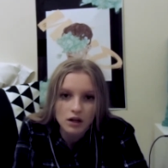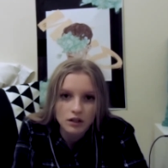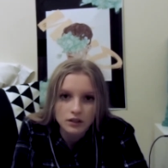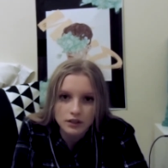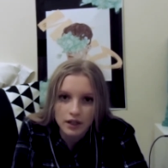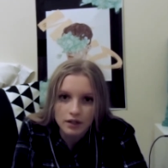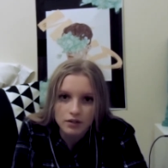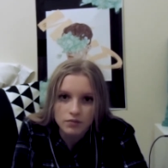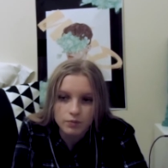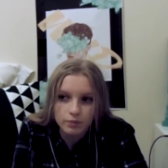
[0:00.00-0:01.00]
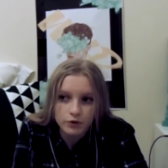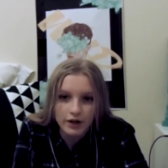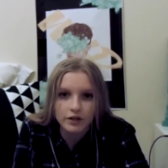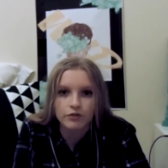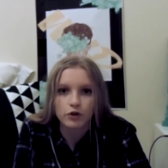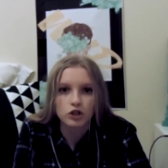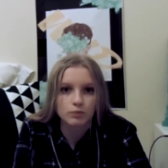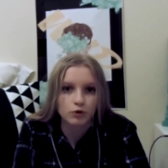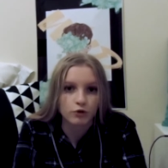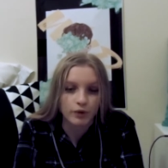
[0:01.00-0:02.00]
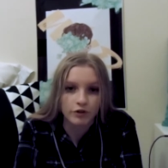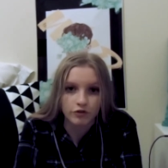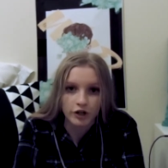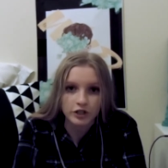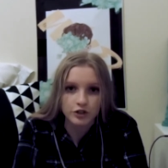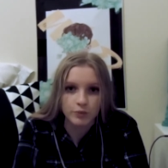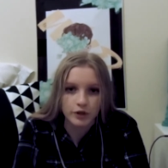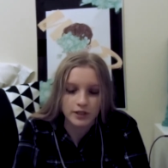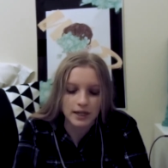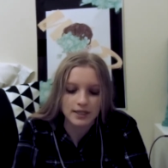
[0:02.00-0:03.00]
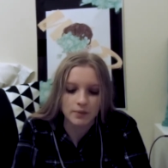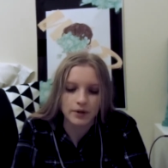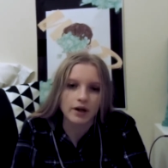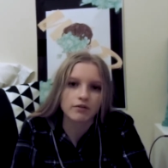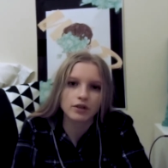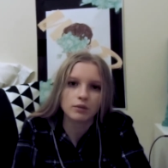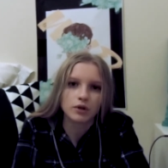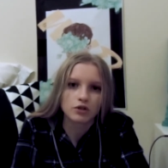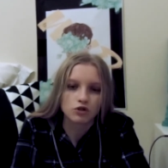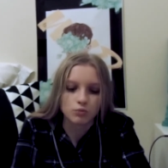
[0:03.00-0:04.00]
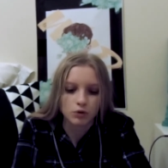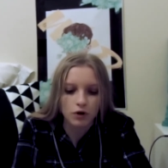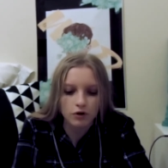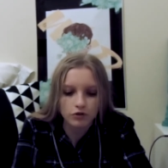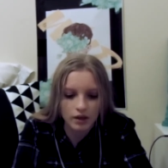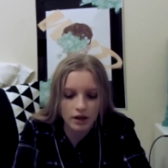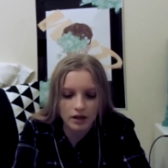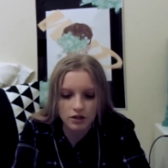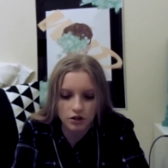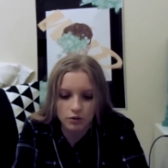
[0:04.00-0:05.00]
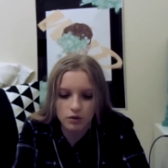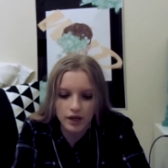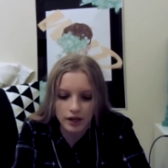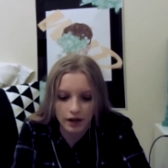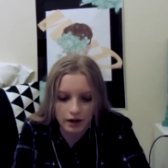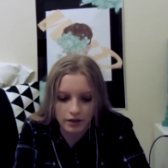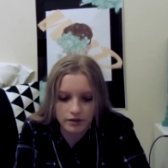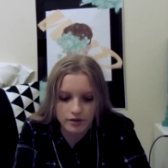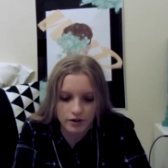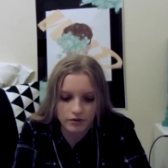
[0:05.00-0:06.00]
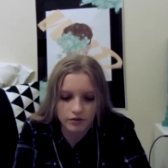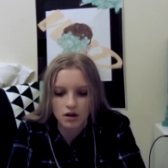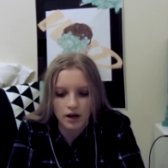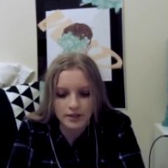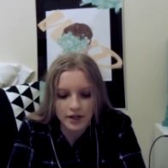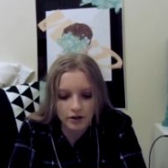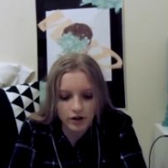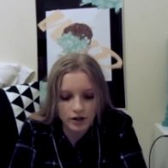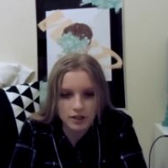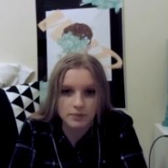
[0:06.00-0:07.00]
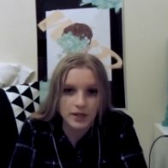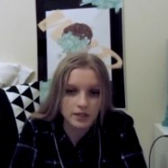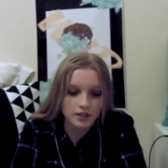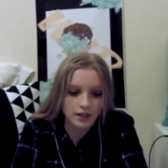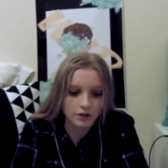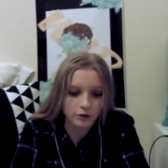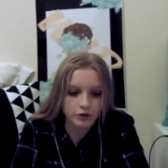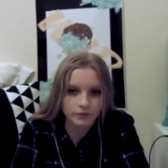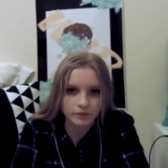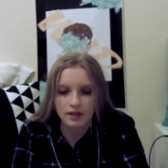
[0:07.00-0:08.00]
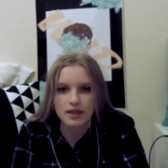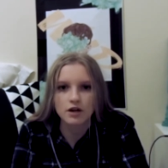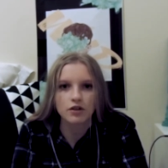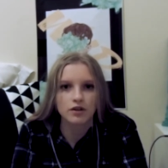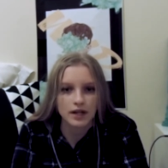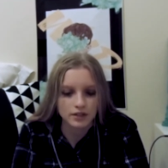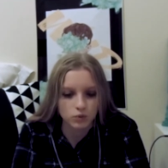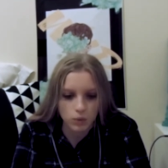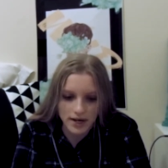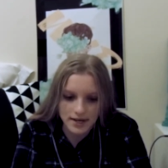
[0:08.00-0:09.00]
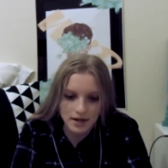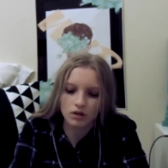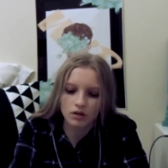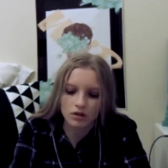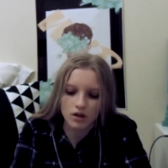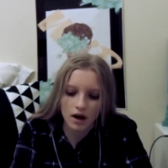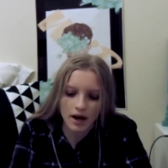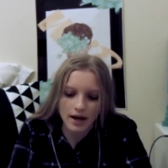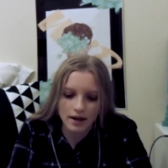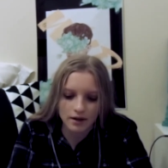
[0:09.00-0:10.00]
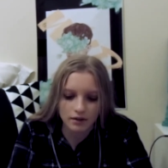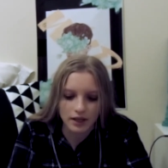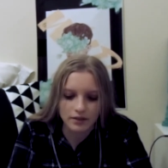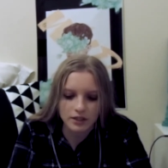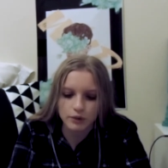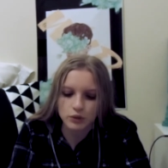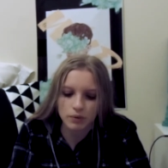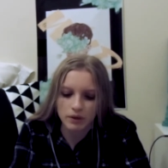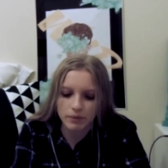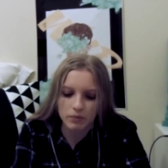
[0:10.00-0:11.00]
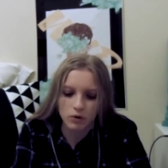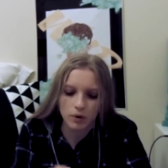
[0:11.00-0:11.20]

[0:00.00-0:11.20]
started trying to focus more on my French because that's something I really want to do more of, and you know, all that kind of stuff. I decorated as best as I could, and then on the next week, this one's probably a bit more